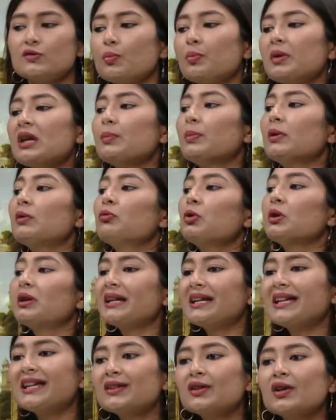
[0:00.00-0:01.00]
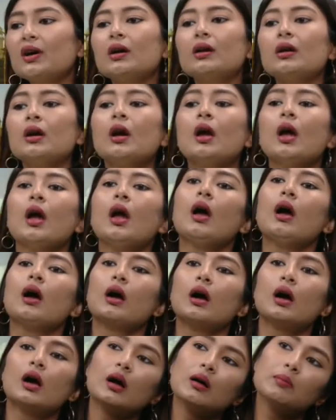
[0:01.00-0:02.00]
So people would either
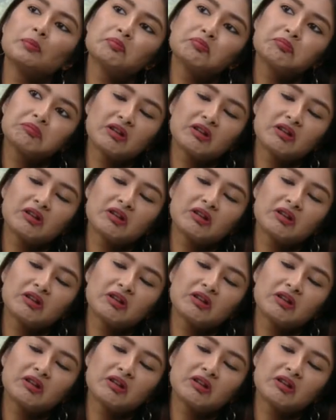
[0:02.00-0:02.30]
uh,